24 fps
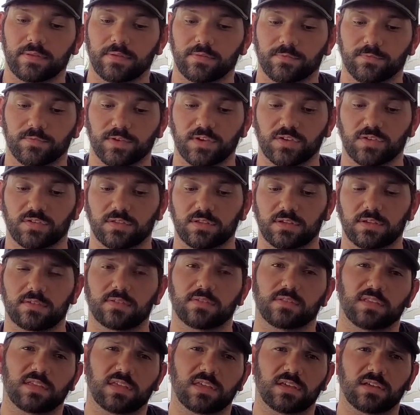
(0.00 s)
fish
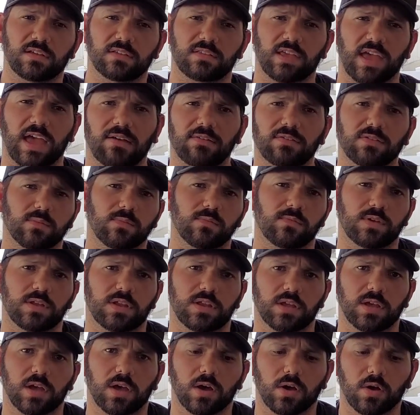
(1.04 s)
these things, have some
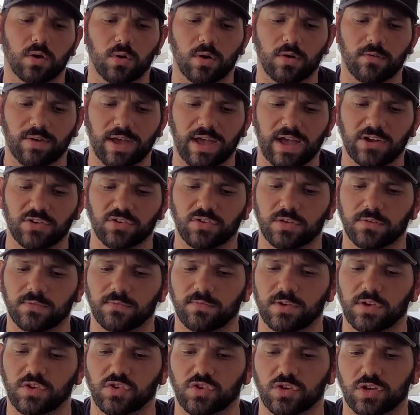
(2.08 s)
video of actually
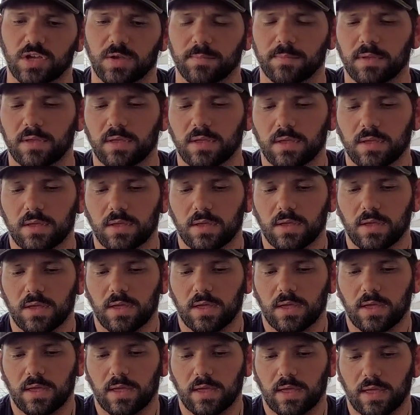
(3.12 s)
fishing them,
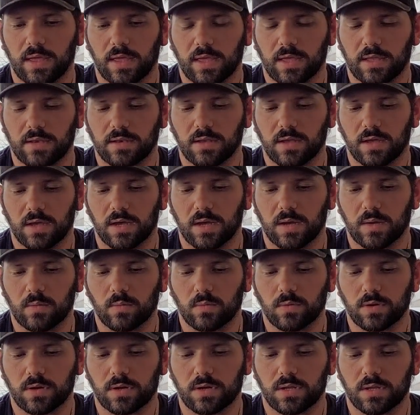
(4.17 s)
and
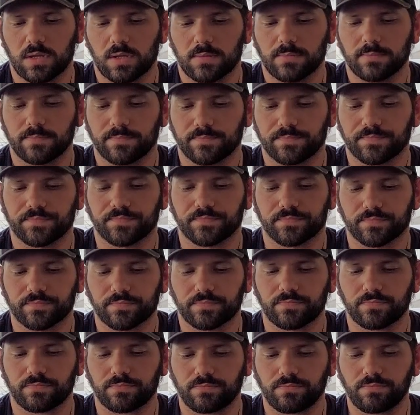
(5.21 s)
we're gonna
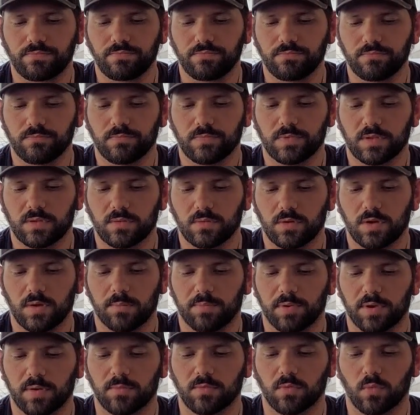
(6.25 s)

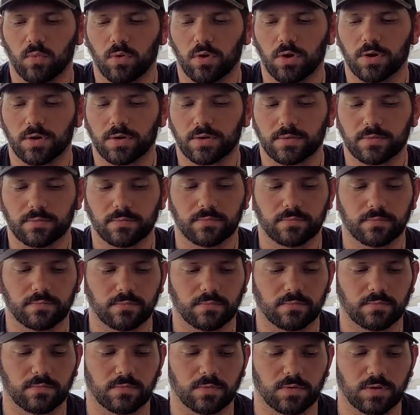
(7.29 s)
put them to work.
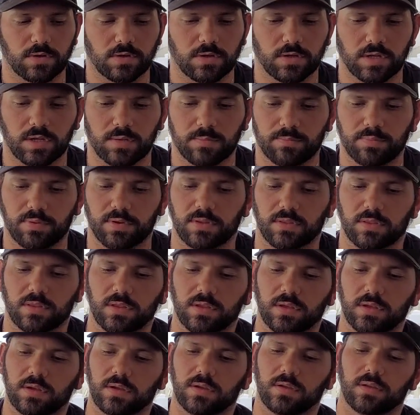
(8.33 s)
We're really gonna put
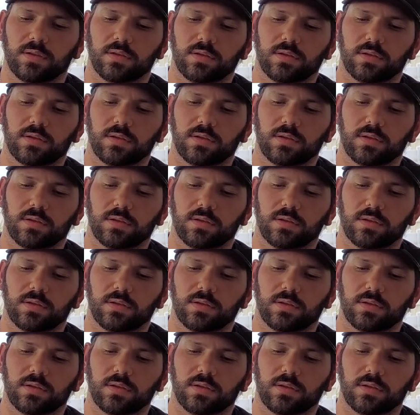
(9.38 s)
the